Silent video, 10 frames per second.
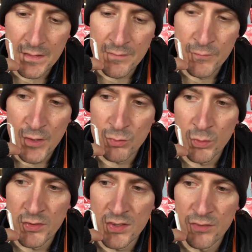First
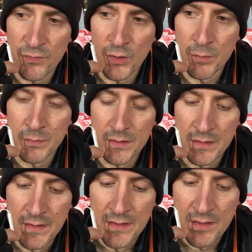one since Fulham.
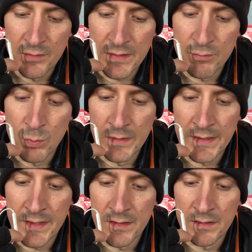I'll give
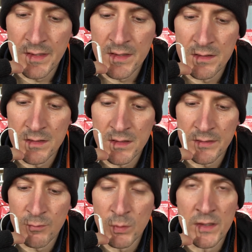Willian
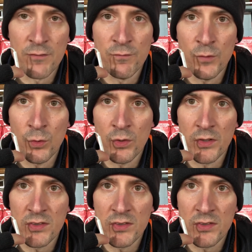a 4.